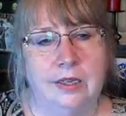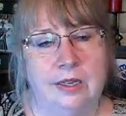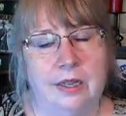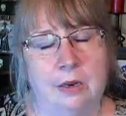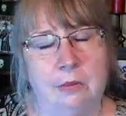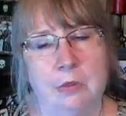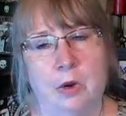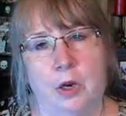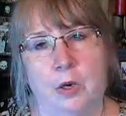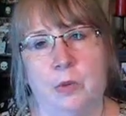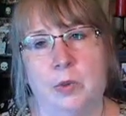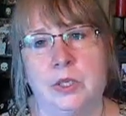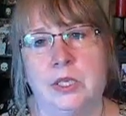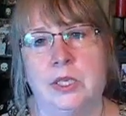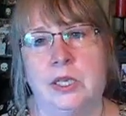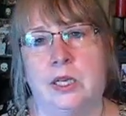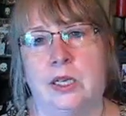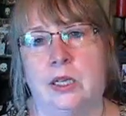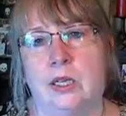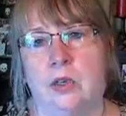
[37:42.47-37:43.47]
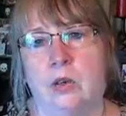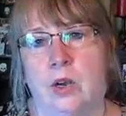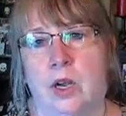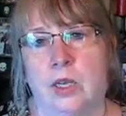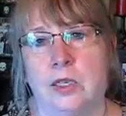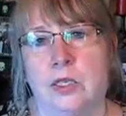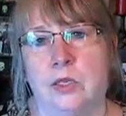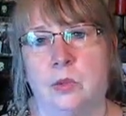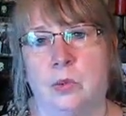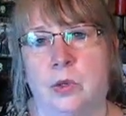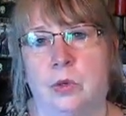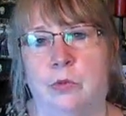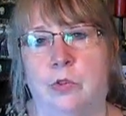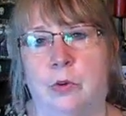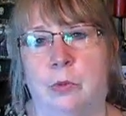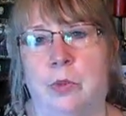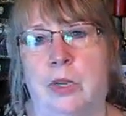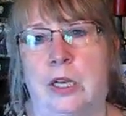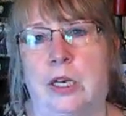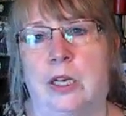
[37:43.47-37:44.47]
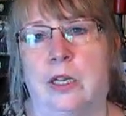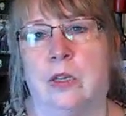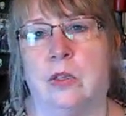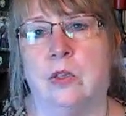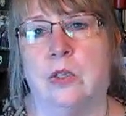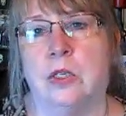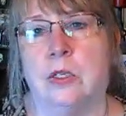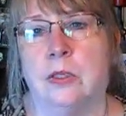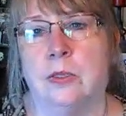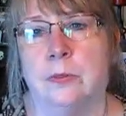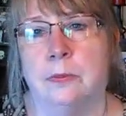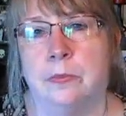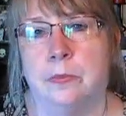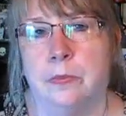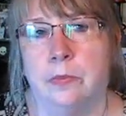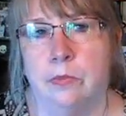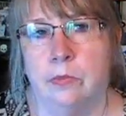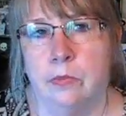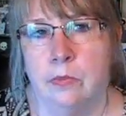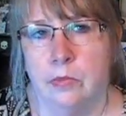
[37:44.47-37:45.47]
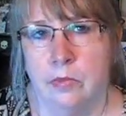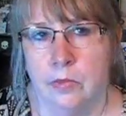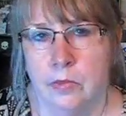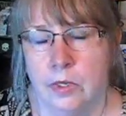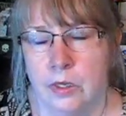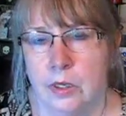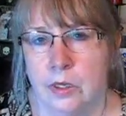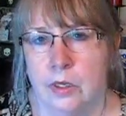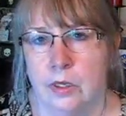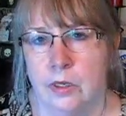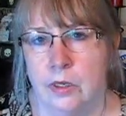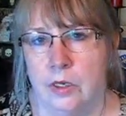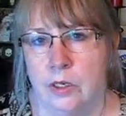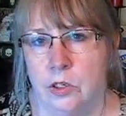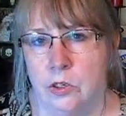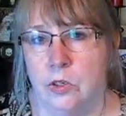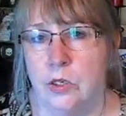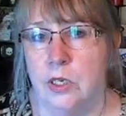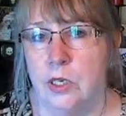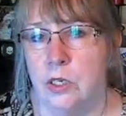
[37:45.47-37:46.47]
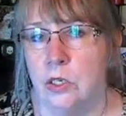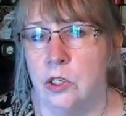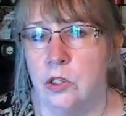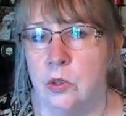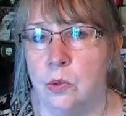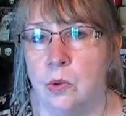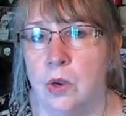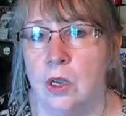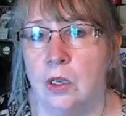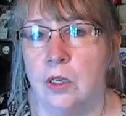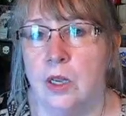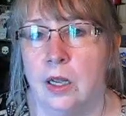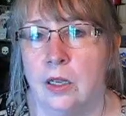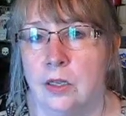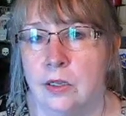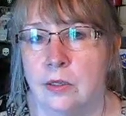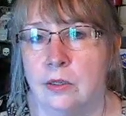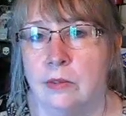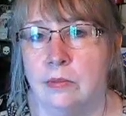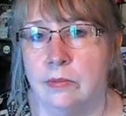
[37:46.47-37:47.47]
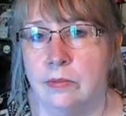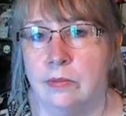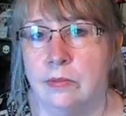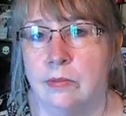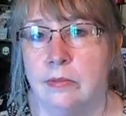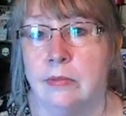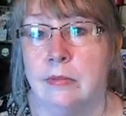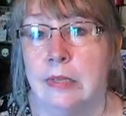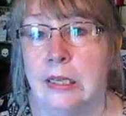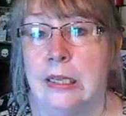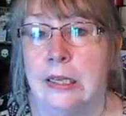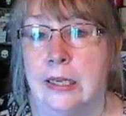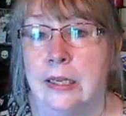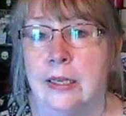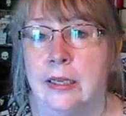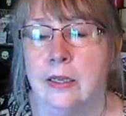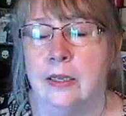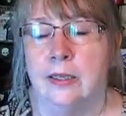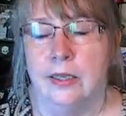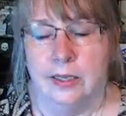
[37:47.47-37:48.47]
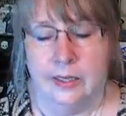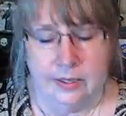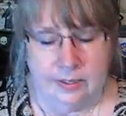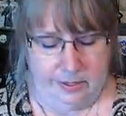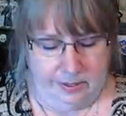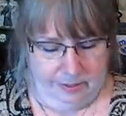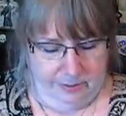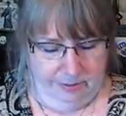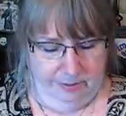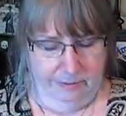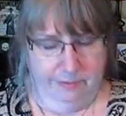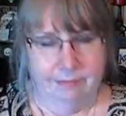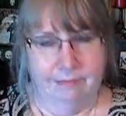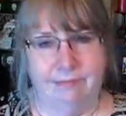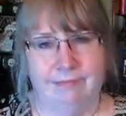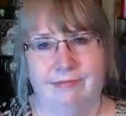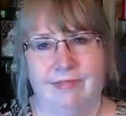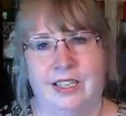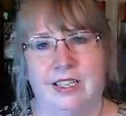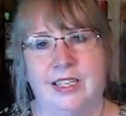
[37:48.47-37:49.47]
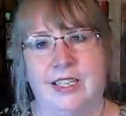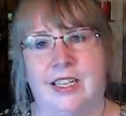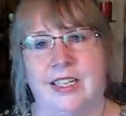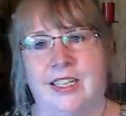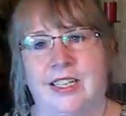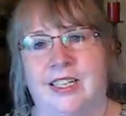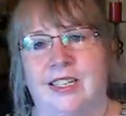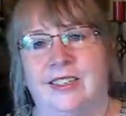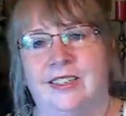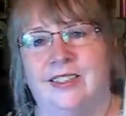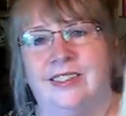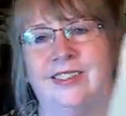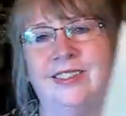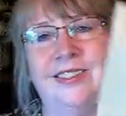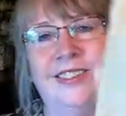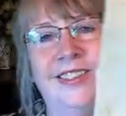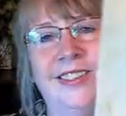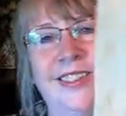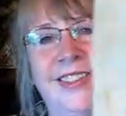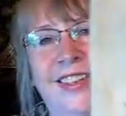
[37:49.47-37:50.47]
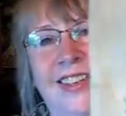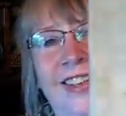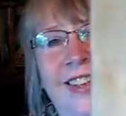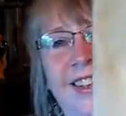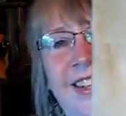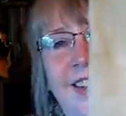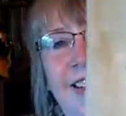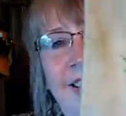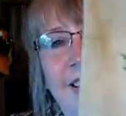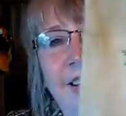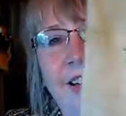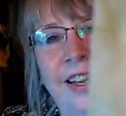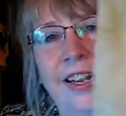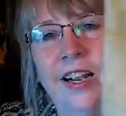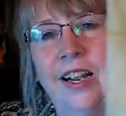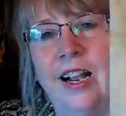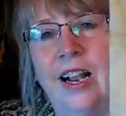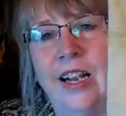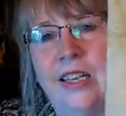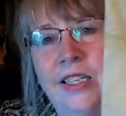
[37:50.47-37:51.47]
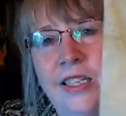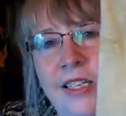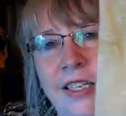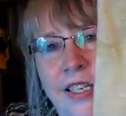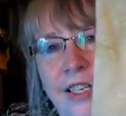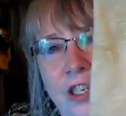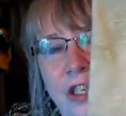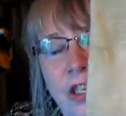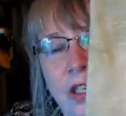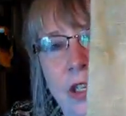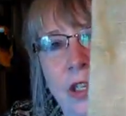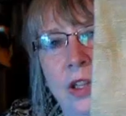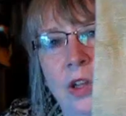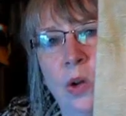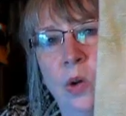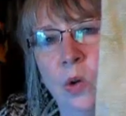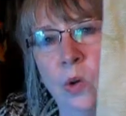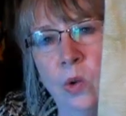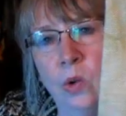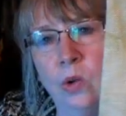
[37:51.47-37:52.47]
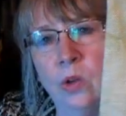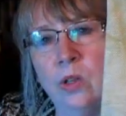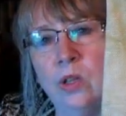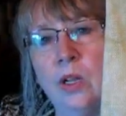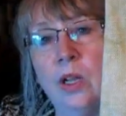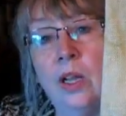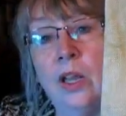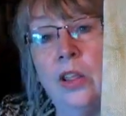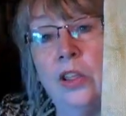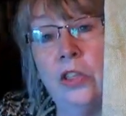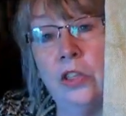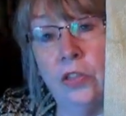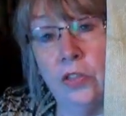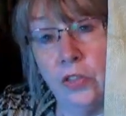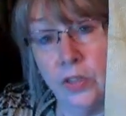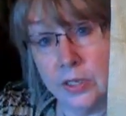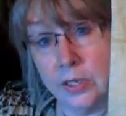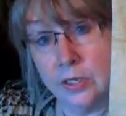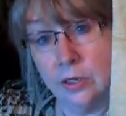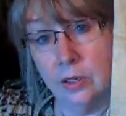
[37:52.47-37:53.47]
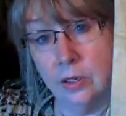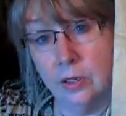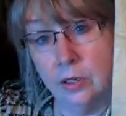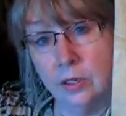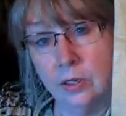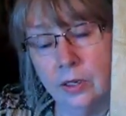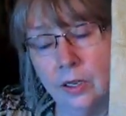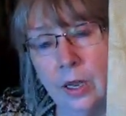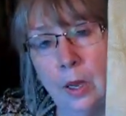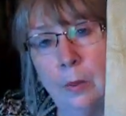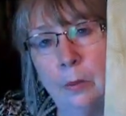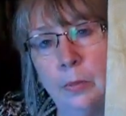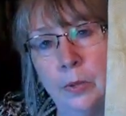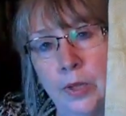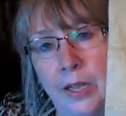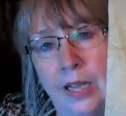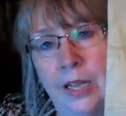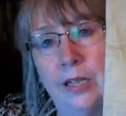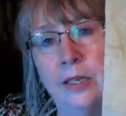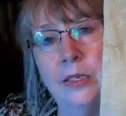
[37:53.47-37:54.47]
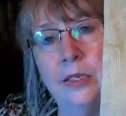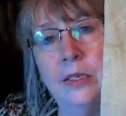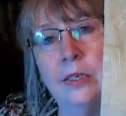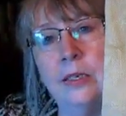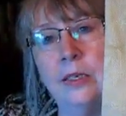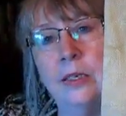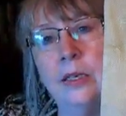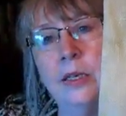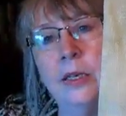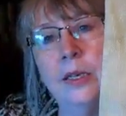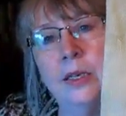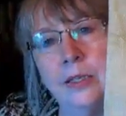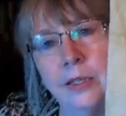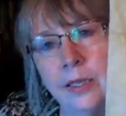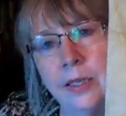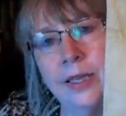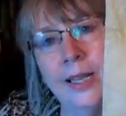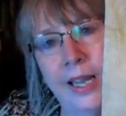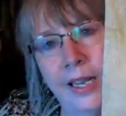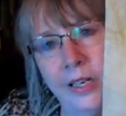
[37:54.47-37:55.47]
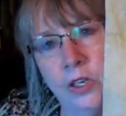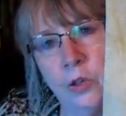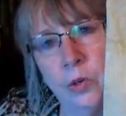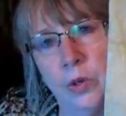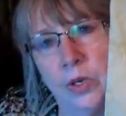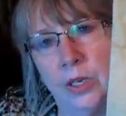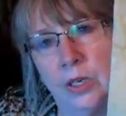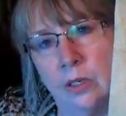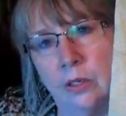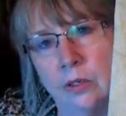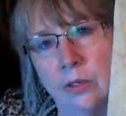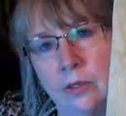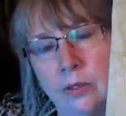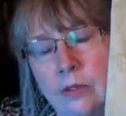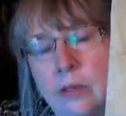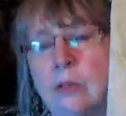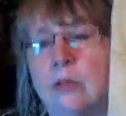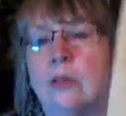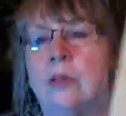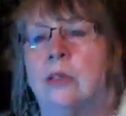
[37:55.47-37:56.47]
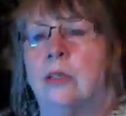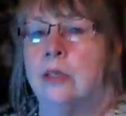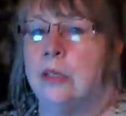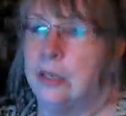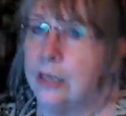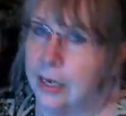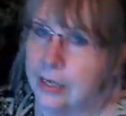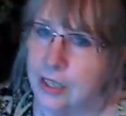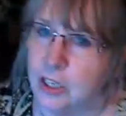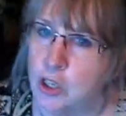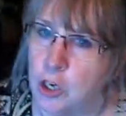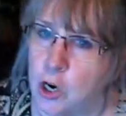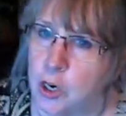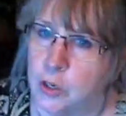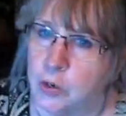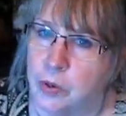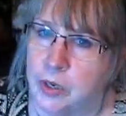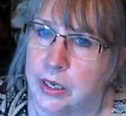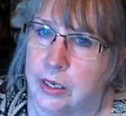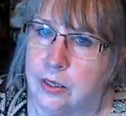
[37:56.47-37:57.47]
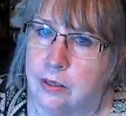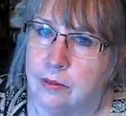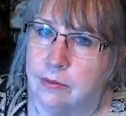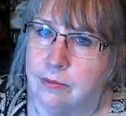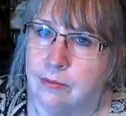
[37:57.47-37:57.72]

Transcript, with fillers: And Mark was sitting across the room from me and he goes, did you stitch the wrong color? Yes. Yes, I did. I stitched the whole thistle plant in the light green, not the dark green.